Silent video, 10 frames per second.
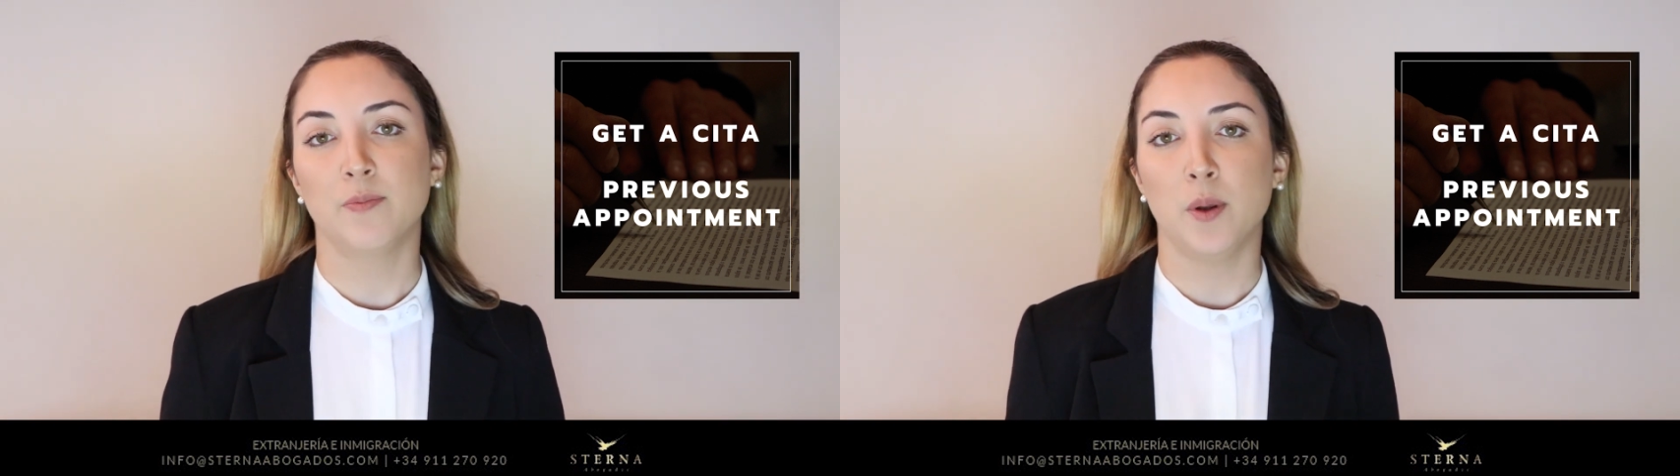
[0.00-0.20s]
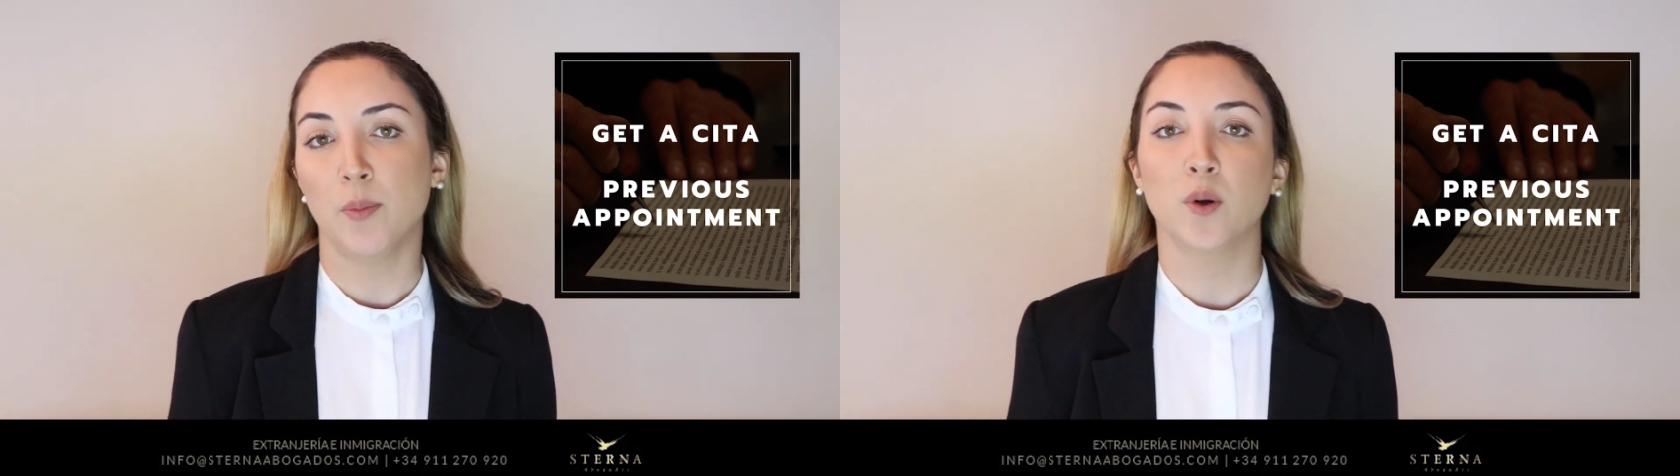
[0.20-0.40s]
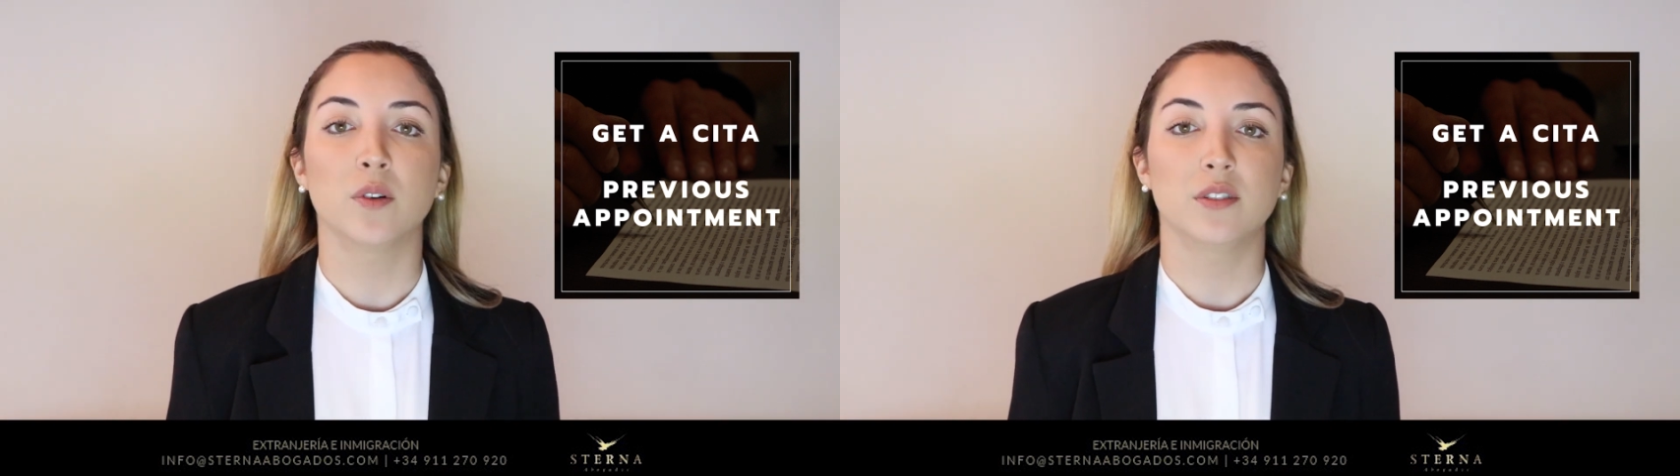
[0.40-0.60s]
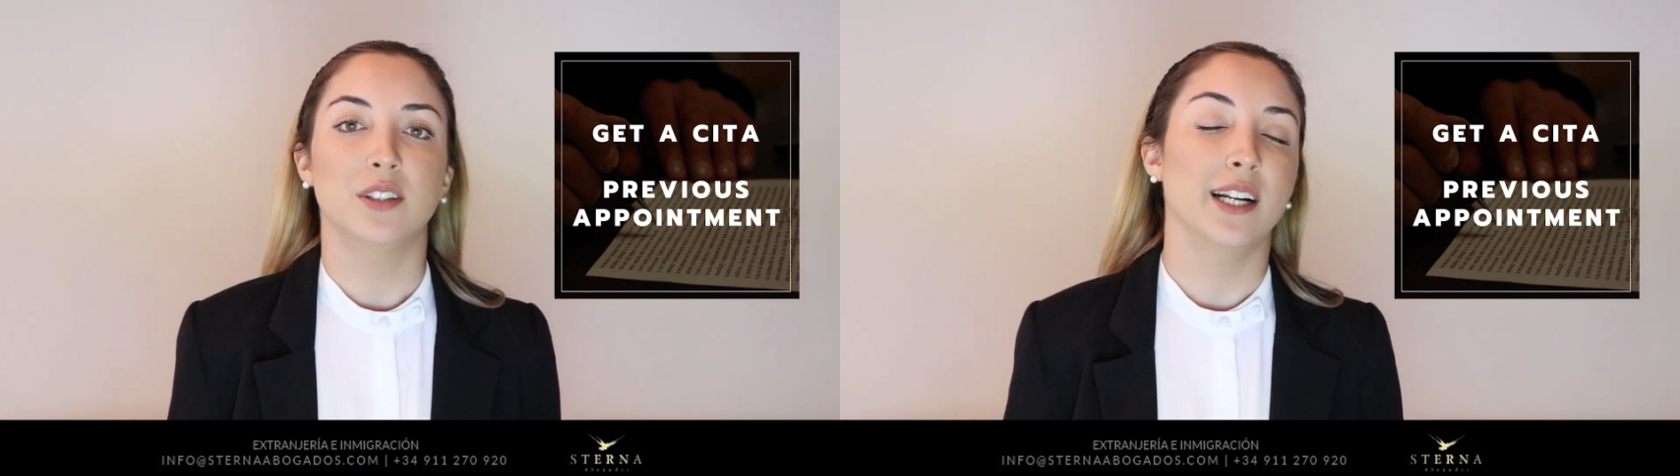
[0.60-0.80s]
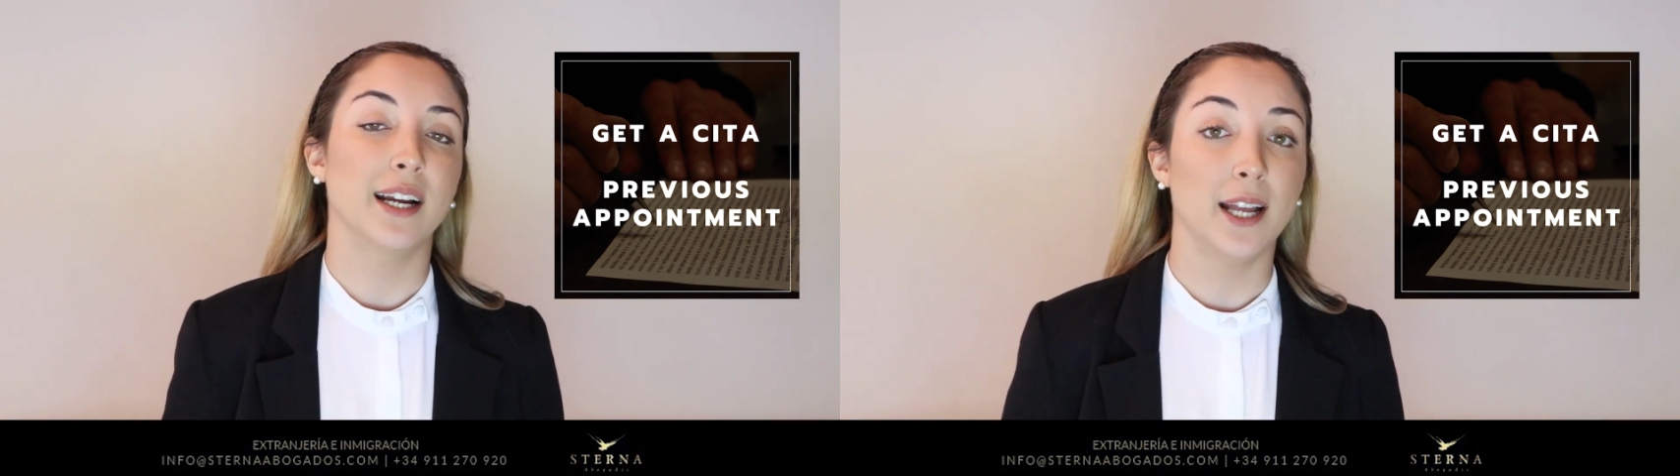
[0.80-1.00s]
people
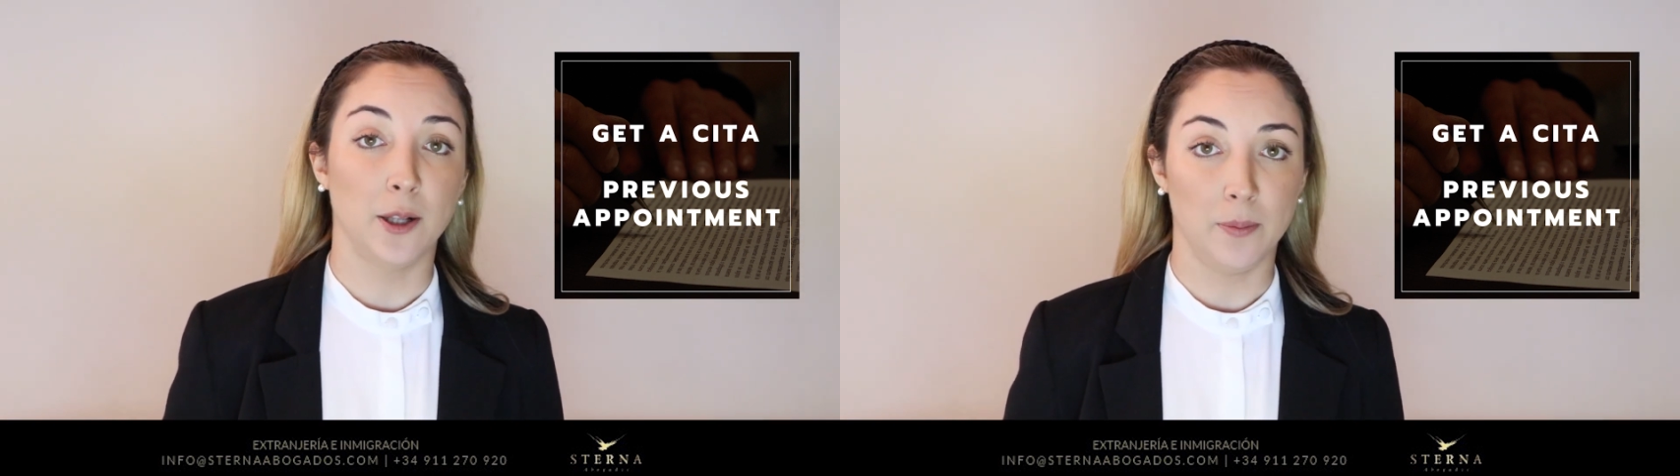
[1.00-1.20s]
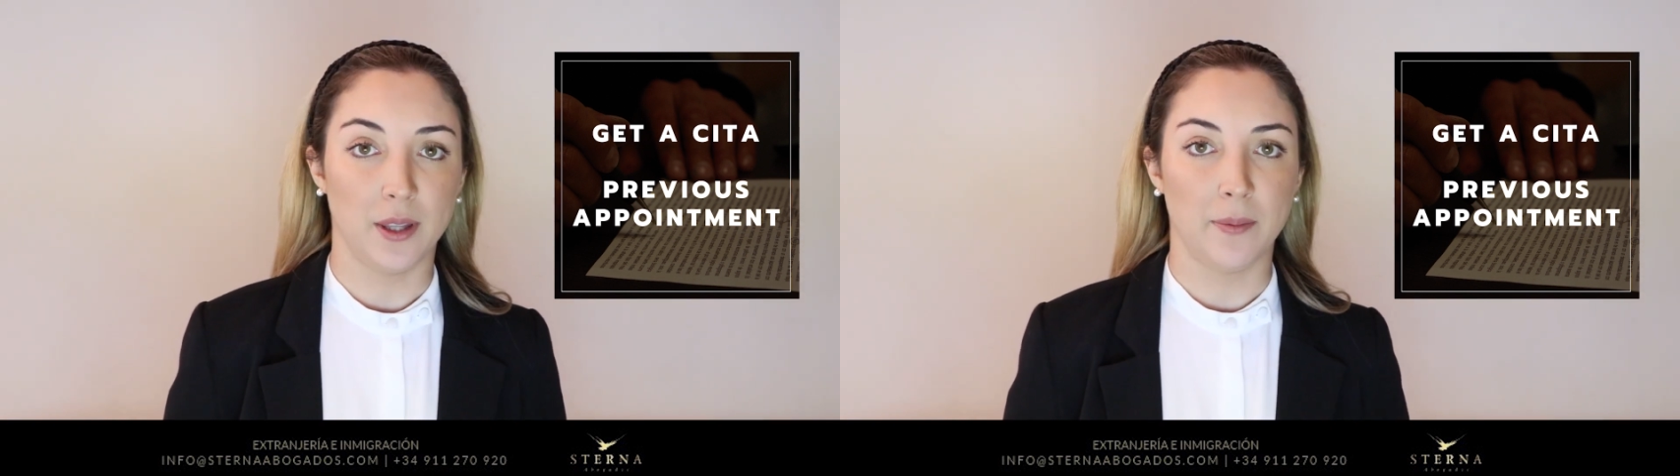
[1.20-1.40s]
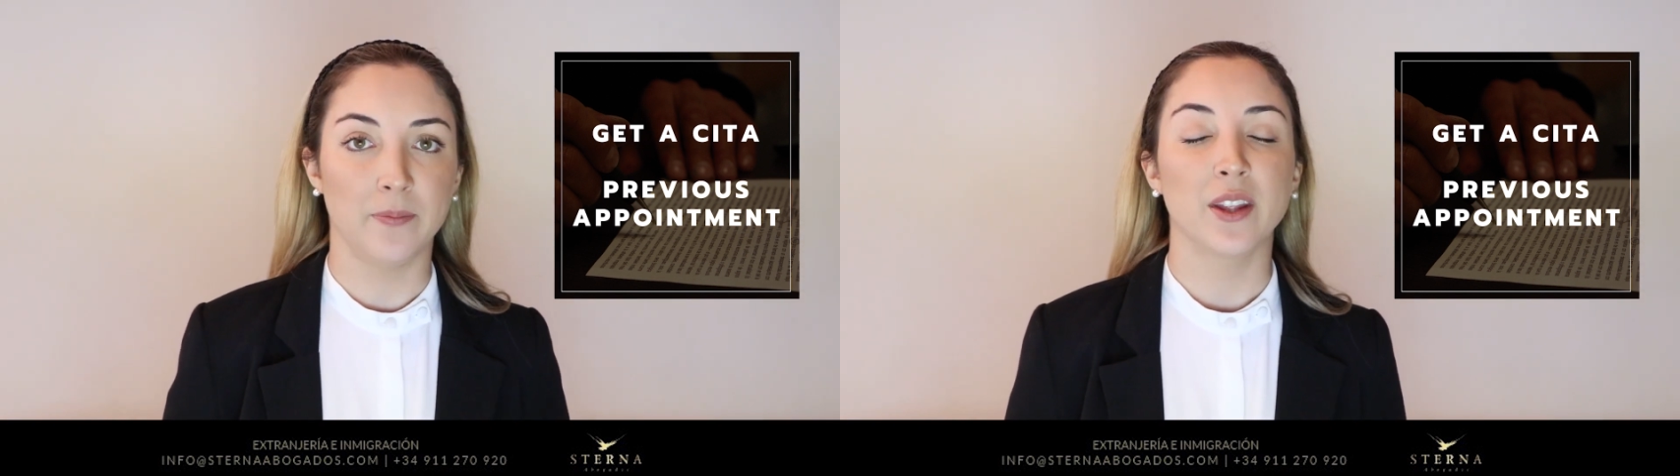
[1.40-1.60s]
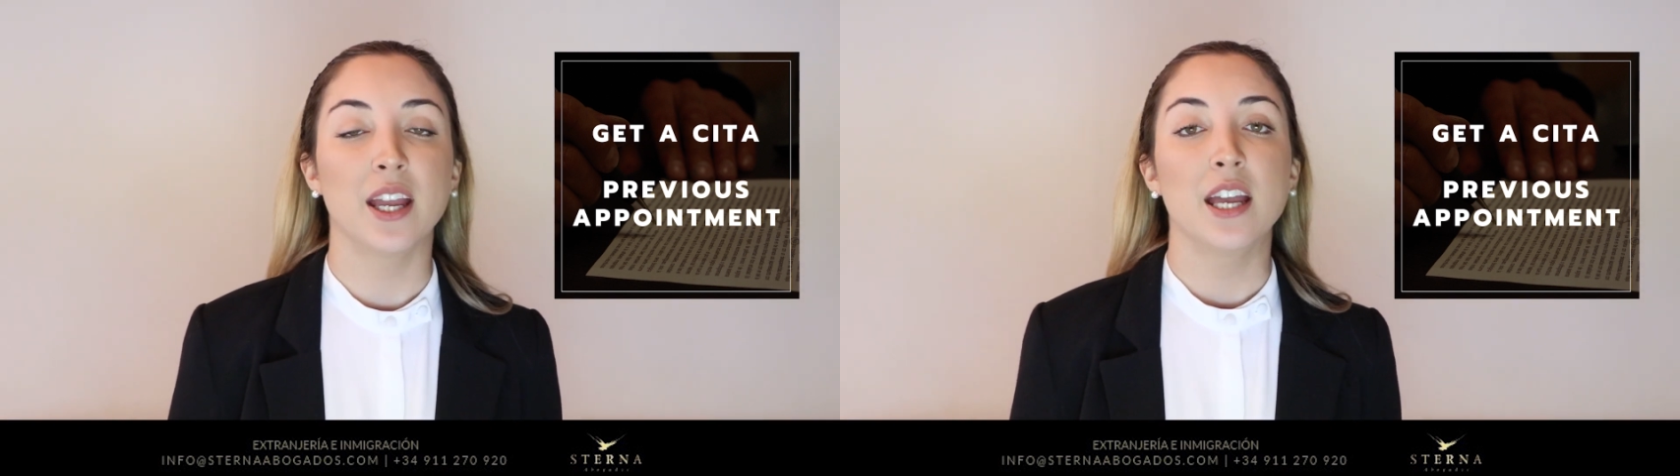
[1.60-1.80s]
didn't help them.